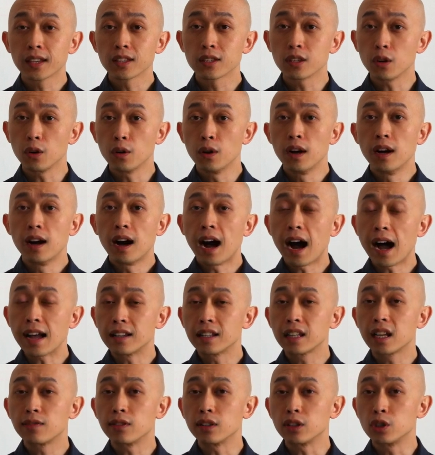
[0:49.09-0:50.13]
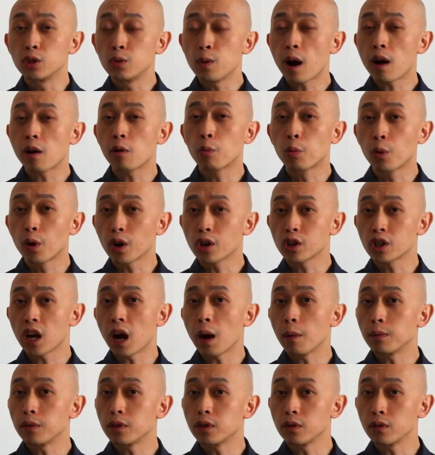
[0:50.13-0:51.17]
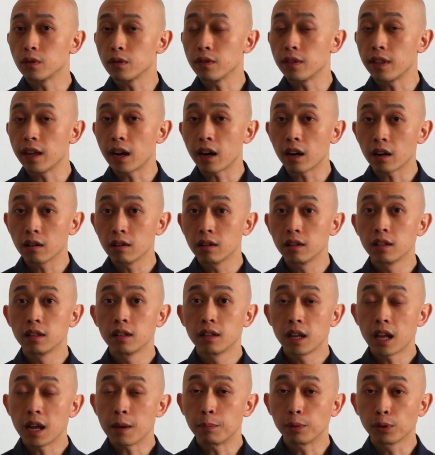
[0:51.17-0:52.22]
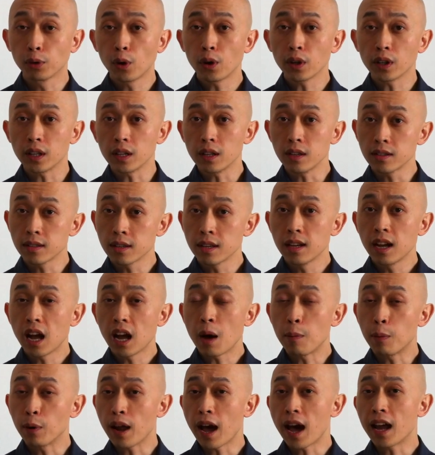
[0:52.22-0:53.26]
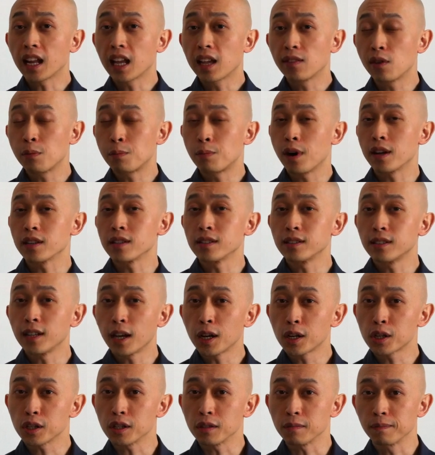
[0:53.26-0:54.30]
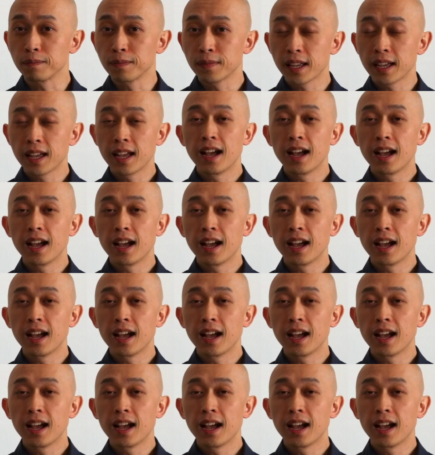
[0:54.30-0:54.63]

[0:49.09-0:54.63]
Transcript: So I had to give a 2-hour workshop to their employees about how to give a presentation.